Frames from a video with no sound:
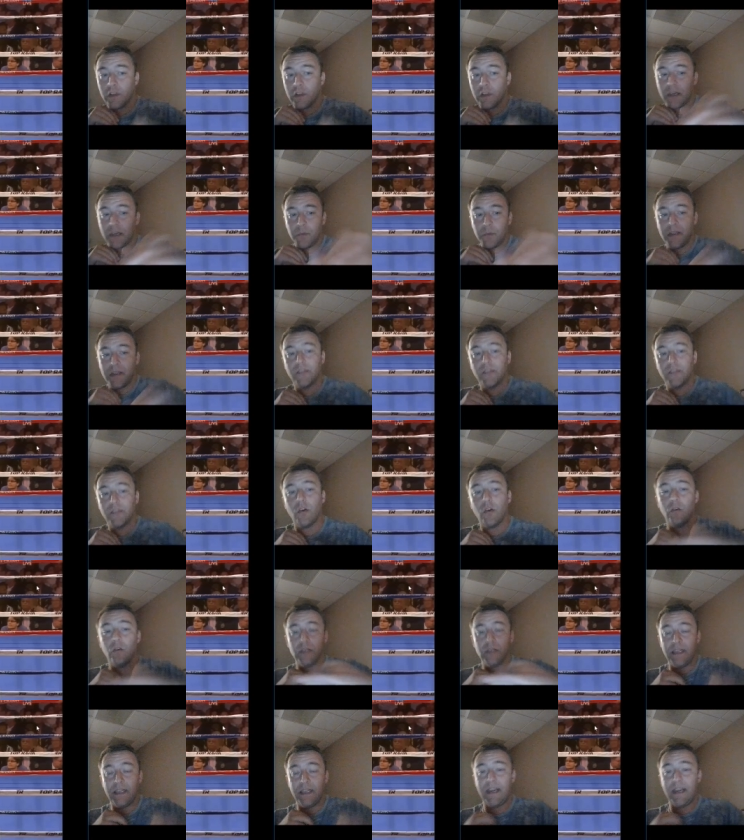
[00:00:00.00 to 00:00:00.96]
it with his
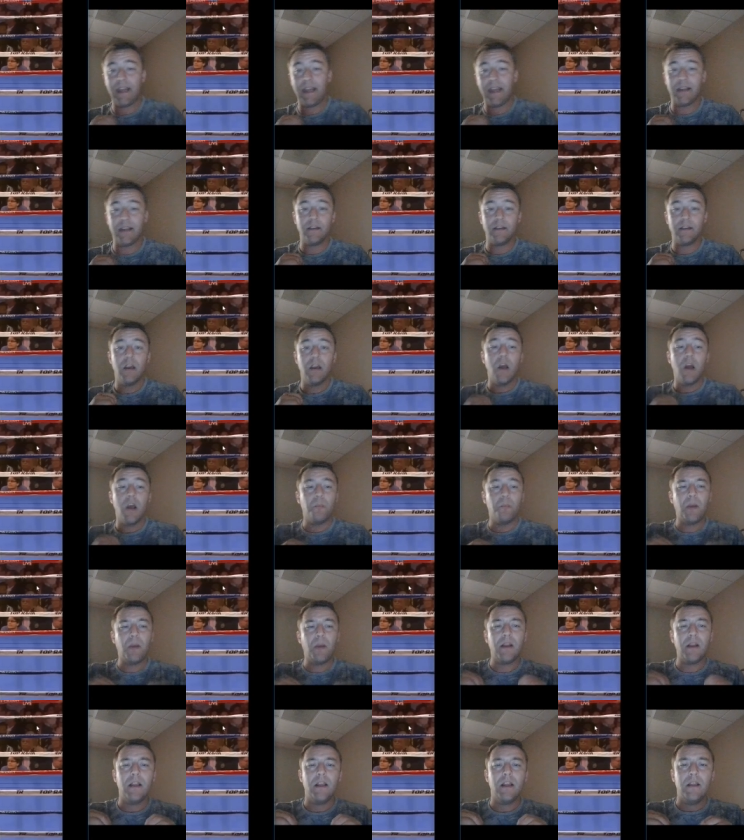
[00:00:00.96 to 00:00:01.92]
own lead hand.
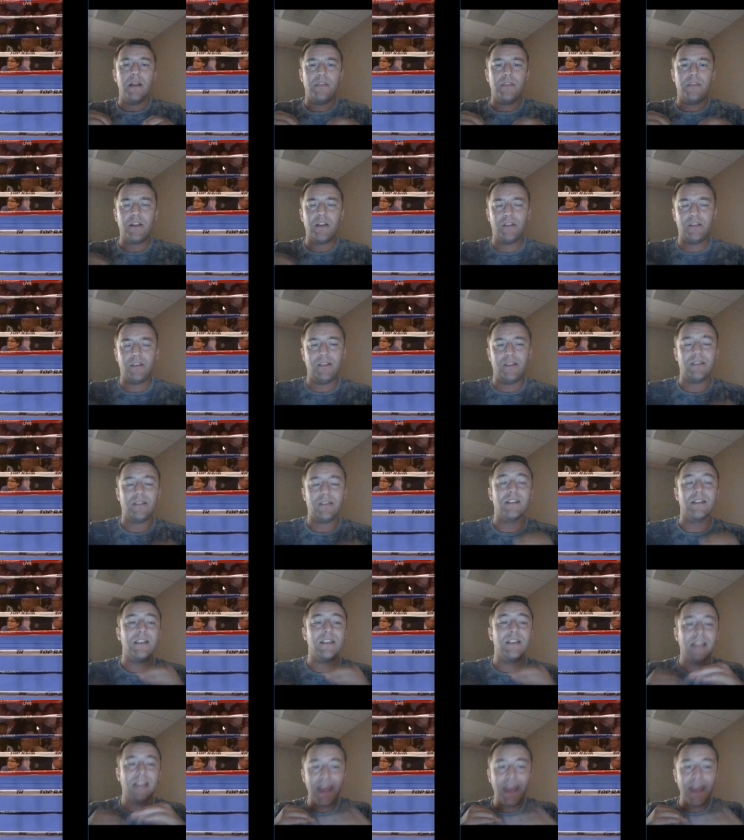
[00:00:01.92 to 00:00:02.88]
But there's this
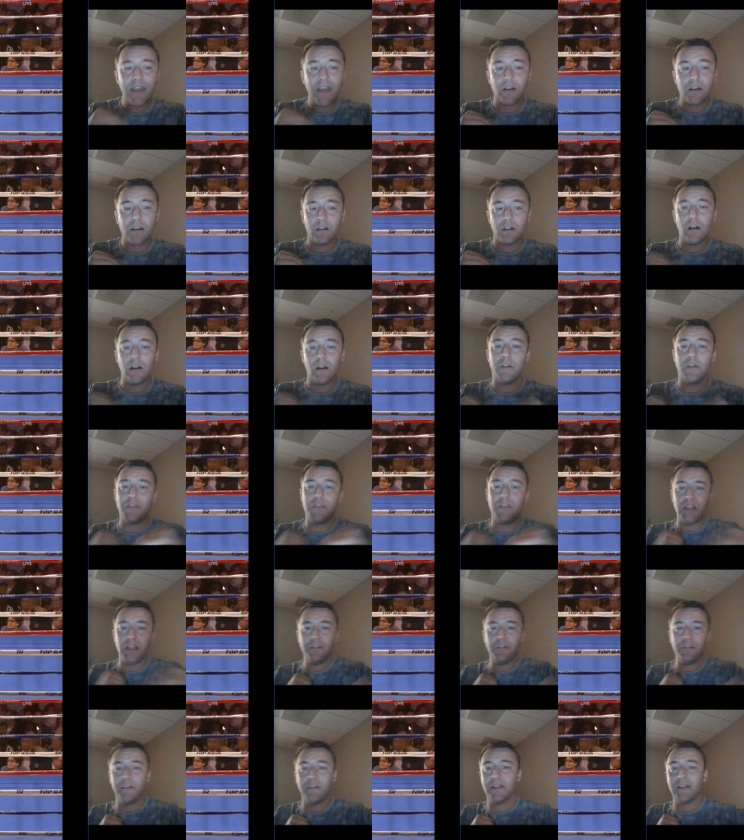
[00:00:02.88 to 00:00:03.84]
layer of
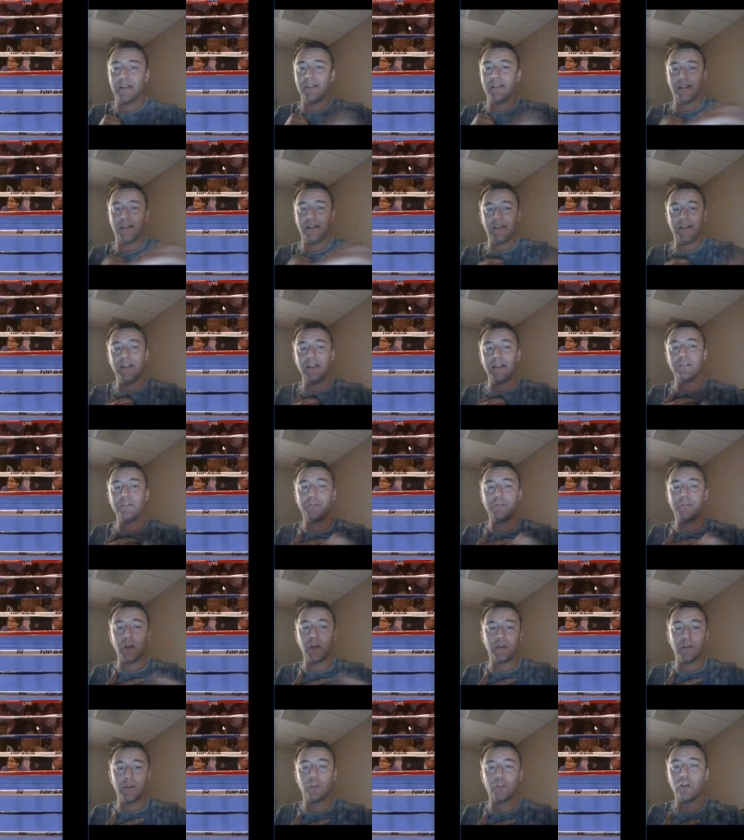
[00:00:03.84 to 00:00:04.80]
defense that's in
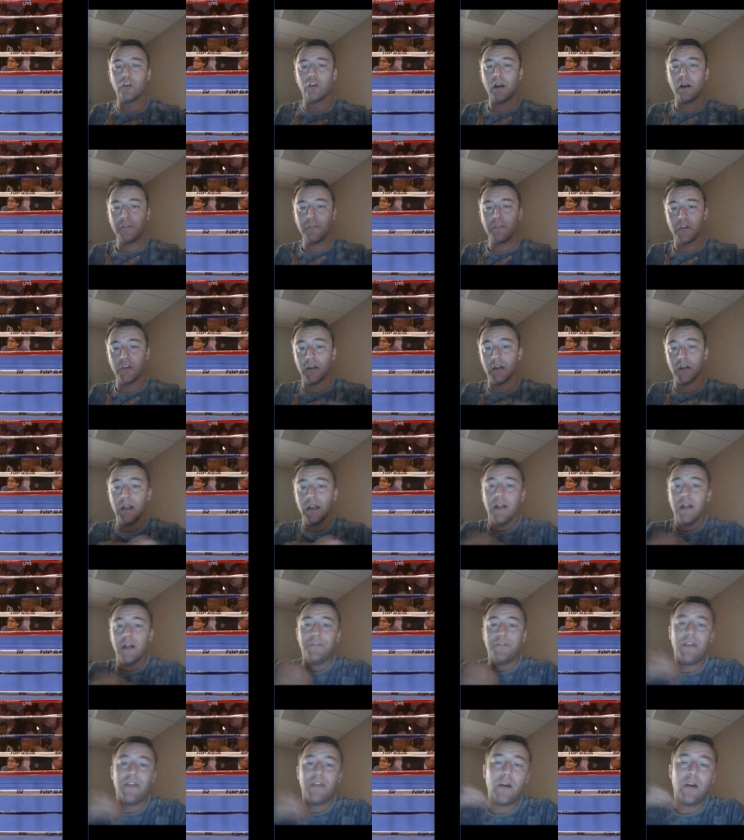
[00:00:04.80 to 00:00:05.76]
front of Crawford
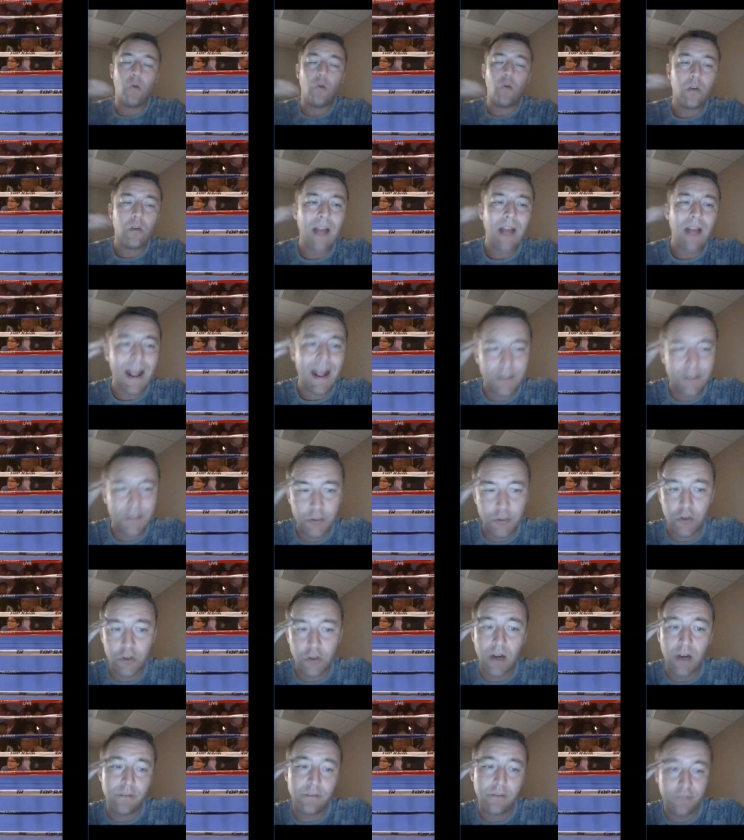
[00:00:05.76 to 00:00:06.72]
that Horn had to
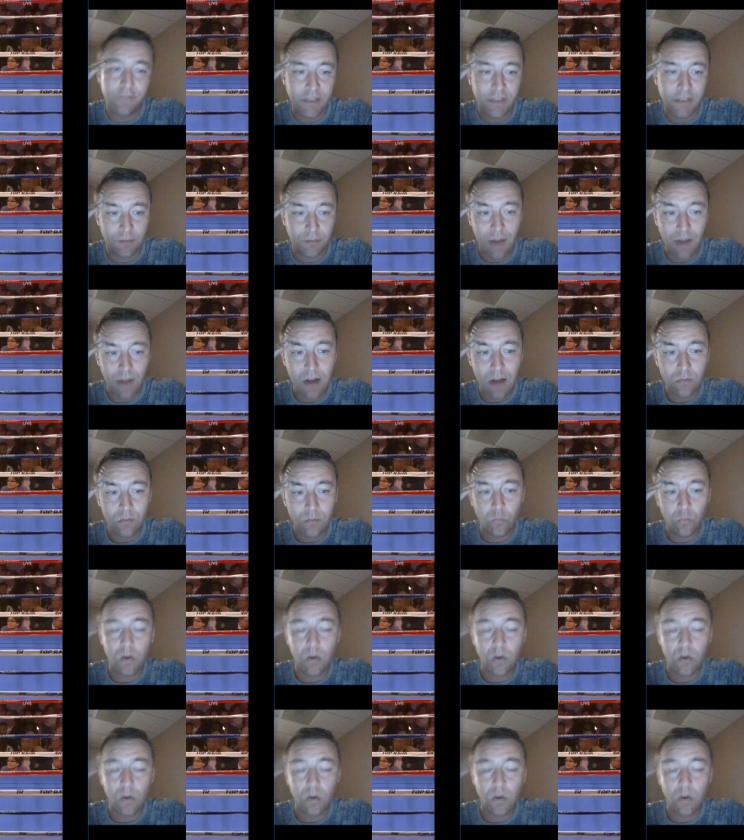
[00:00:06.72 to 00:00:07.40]
try and figure out.